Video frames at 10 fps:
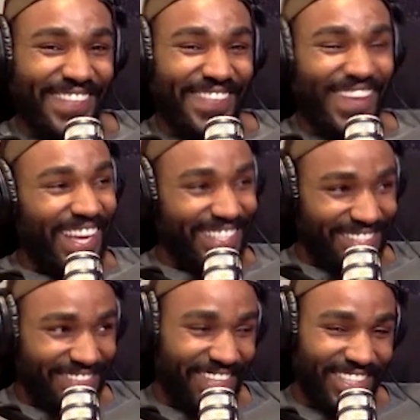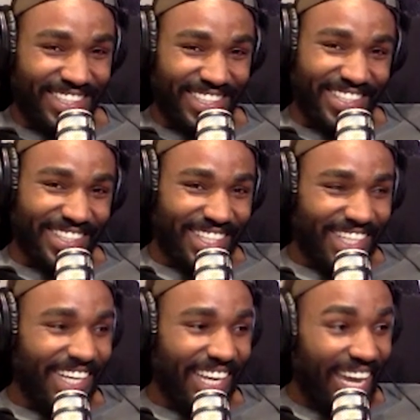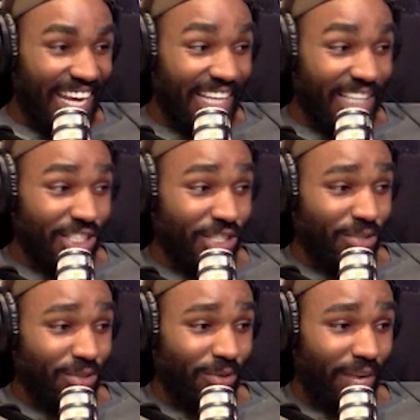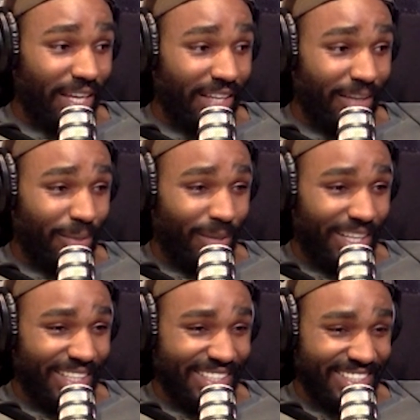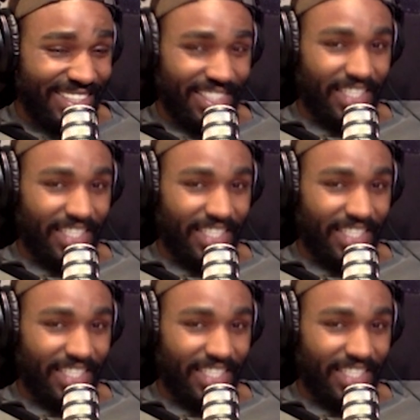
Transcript: Advanced functions. You're like, can I just do the regular ones?